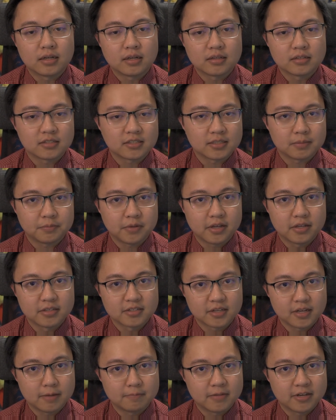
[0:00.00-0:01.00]
CYP
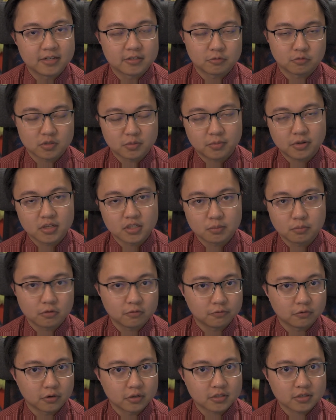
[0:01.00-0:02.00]
enzyme that is responsible
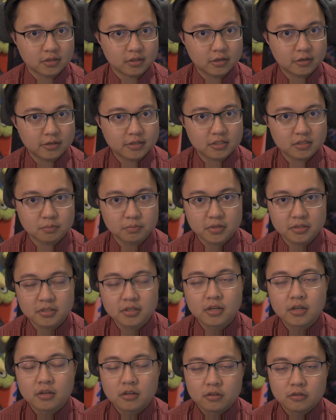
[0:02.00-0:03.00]
for its clearance, but
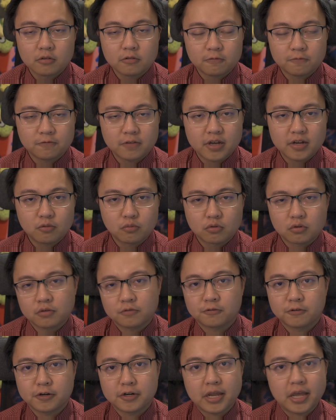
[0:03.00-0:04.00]
you'll find
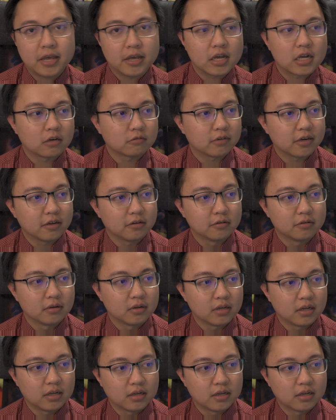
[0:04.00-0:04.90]
warfarin hanging around